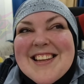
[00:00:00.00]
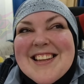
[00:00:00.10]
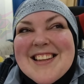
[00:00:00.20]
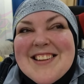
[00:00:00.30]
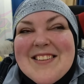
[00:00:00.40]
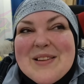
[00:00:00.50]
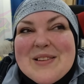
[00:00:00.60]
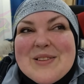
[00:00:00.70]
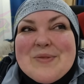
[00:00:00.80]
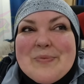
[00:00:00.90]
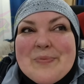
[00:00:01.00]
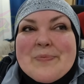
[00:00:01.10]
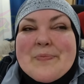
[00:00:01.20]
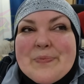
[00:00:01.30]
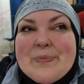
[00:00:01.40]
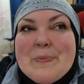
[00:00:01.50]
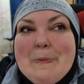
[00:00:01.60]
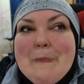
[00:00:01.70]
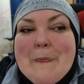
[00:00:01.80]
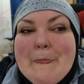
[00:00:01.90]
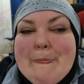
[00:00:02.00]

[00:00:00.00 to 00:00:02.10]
I never tried before, mm. but I look for it.